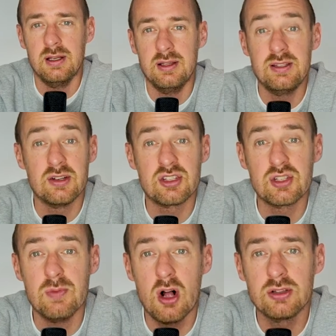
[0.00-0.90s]
These are
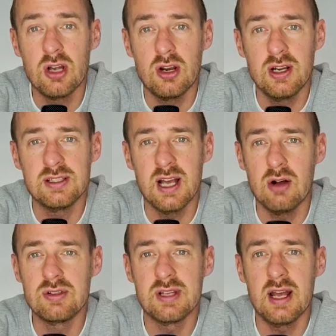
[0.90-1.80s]
small targets
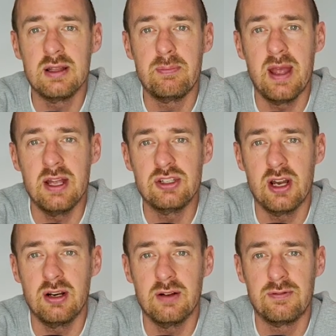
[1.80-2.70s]
outside the page
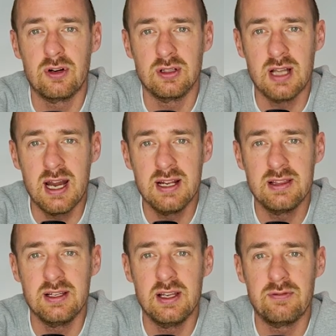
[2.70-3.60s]
area for aligning
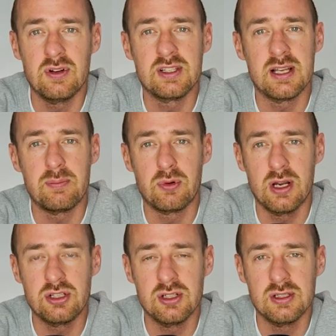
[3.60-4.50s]
the different
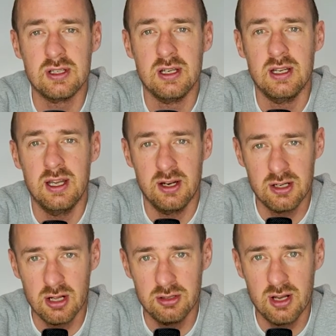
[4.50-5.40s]
separations in a
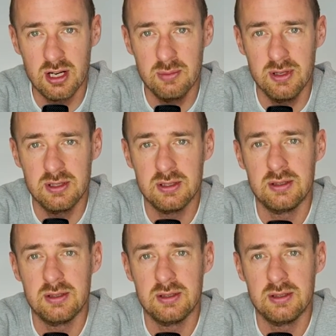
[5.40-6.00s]
color document.